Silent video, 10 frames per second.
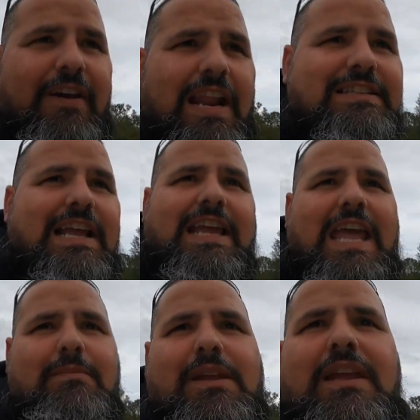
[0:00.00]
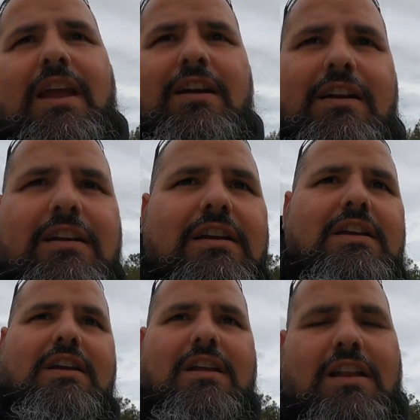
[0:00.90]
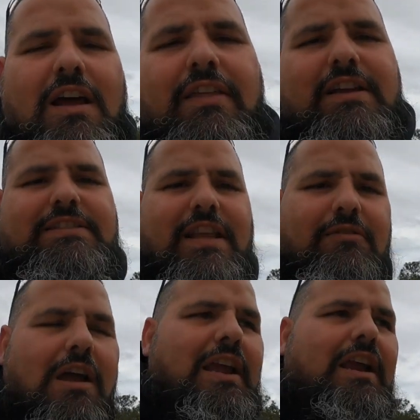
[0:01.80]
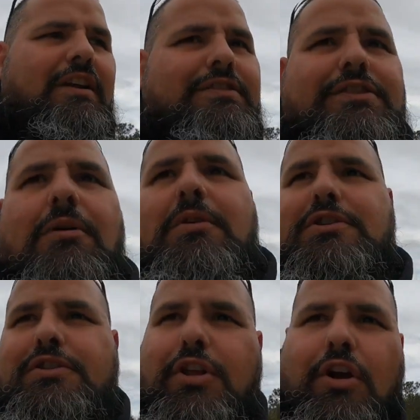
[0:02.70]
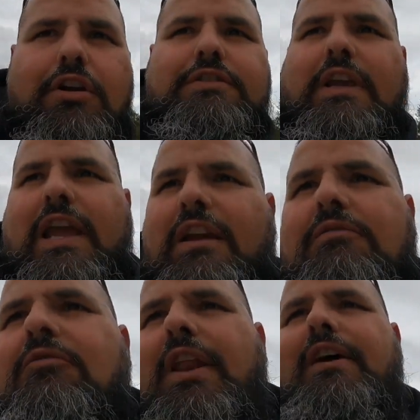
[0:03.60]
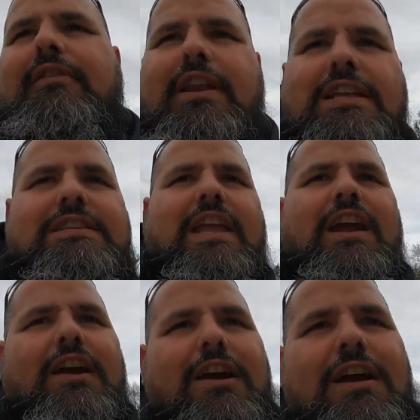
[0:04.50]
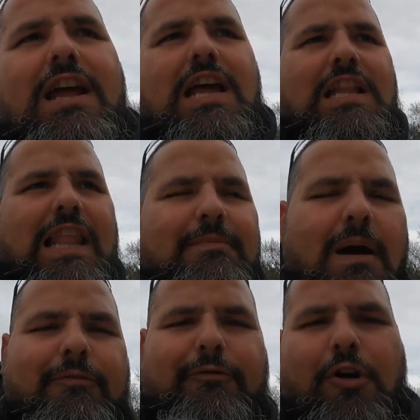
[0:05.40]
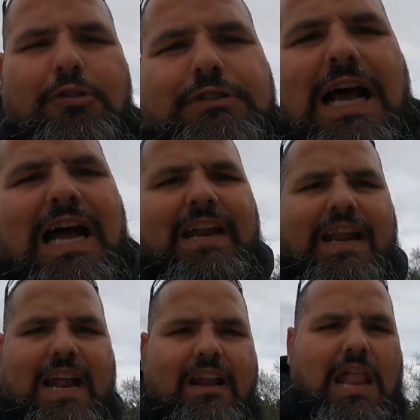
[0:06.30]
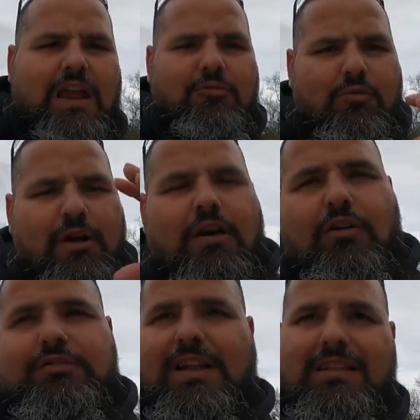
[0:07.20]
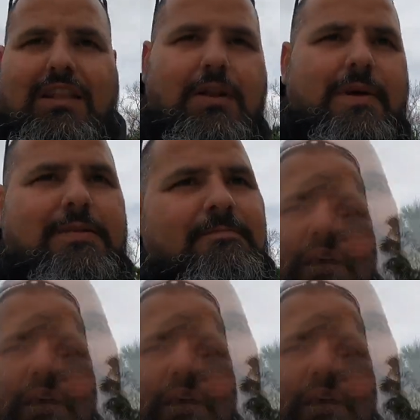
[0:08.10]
And as I came in here, look at this thing right here. So much dirt and whatever it is in here, like my front tire kind of like wiggles a little bit.